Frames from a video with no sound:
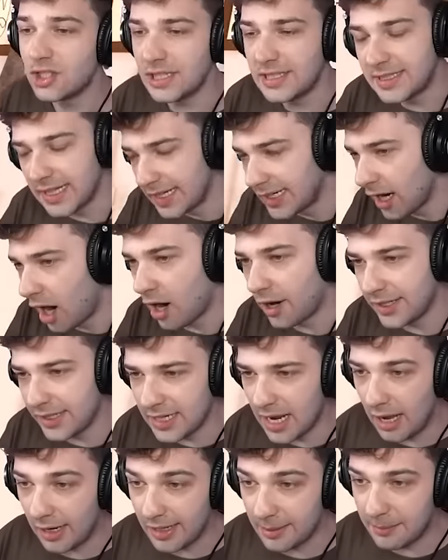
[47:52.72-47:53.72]
She did already
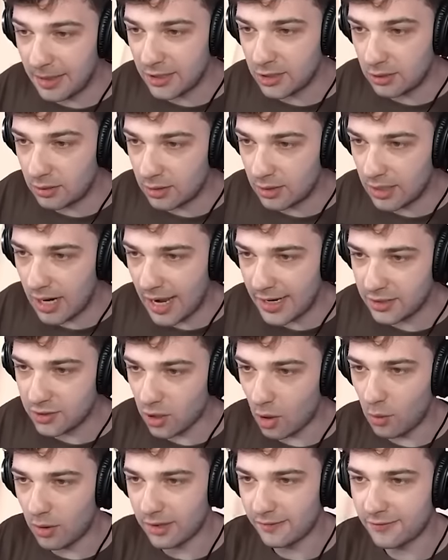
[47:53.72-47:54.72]
knock at my door. I
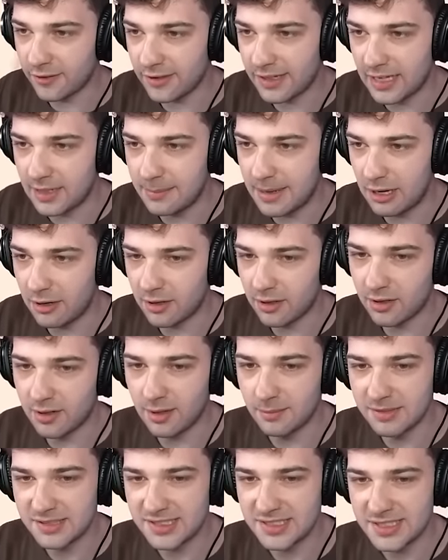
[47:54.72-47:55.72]
don't want to forget about her.
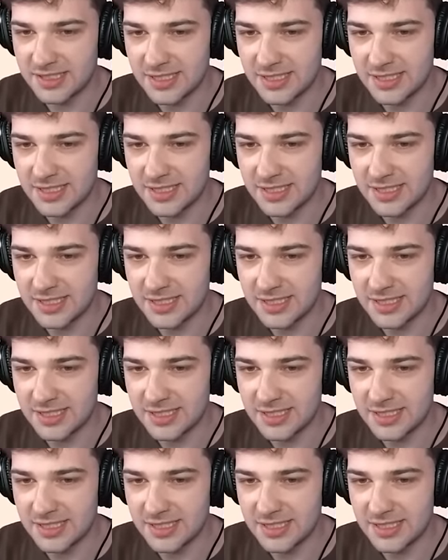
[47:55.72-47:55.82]
I'm just gonna